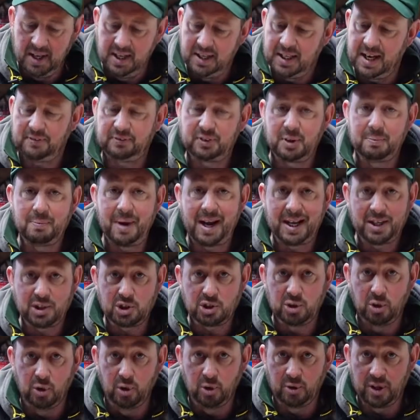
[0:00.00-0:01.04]
You have to make
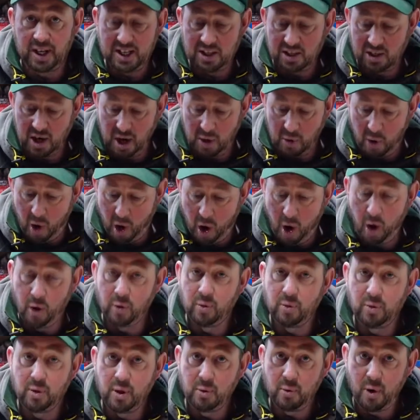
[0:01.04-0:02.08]
sure these go
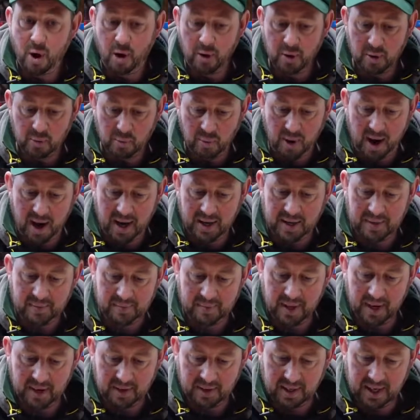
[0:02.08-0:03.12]
on the right way,
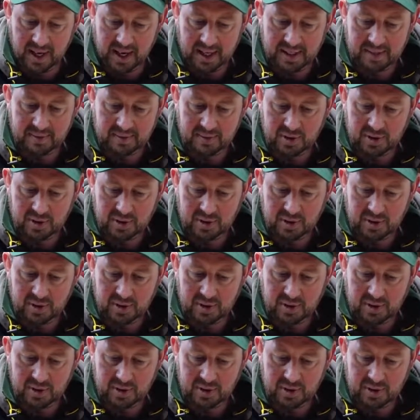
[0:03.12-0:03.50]
okay?